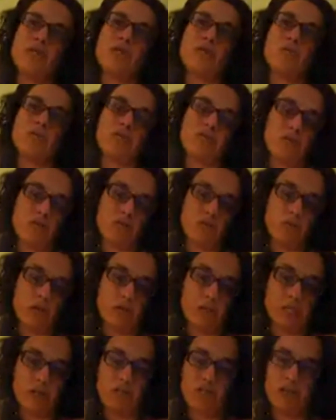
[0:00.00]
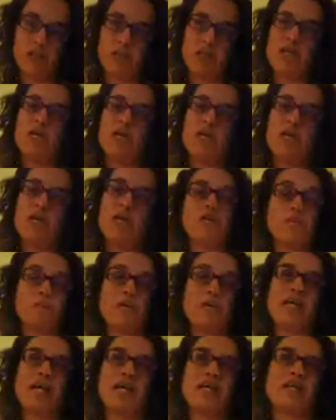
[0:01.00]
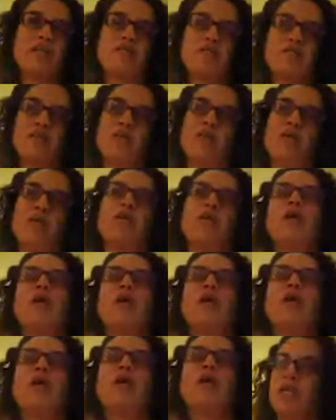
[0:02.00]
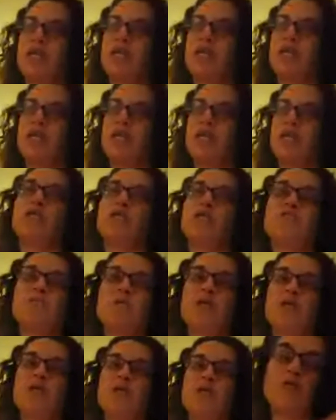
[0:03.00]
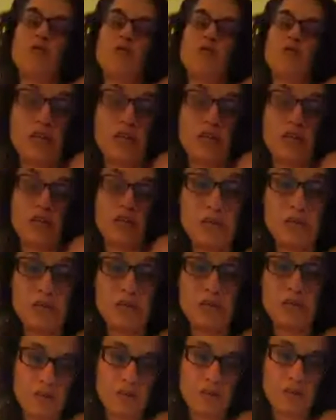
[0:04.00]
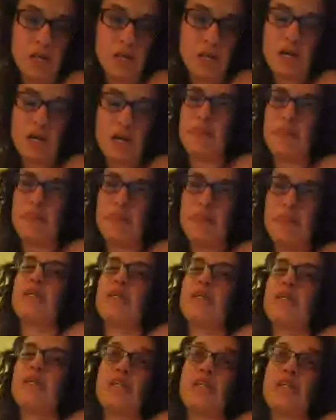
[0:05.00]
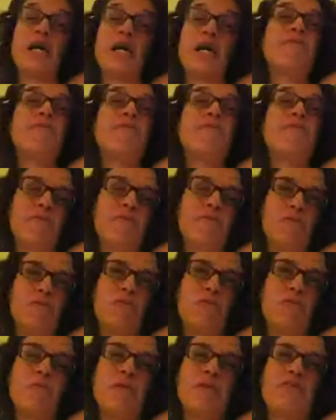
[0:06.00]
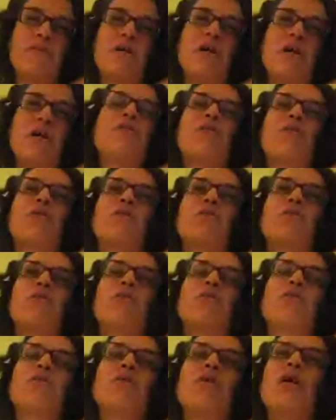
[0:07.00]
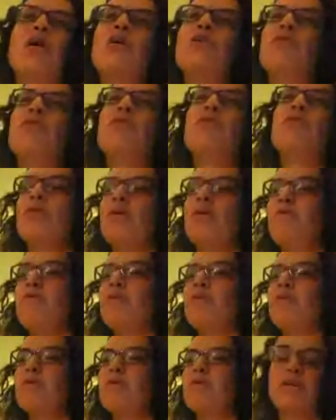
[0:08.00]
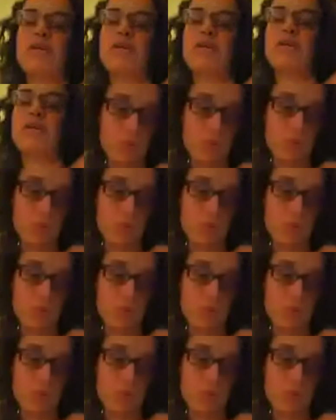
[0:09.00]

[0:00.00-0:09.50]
NAMI, Behavioral Health Community Research Foundation, South Bay Guidance Center, they have to be responsible for the abuses that I've suffered from, and so other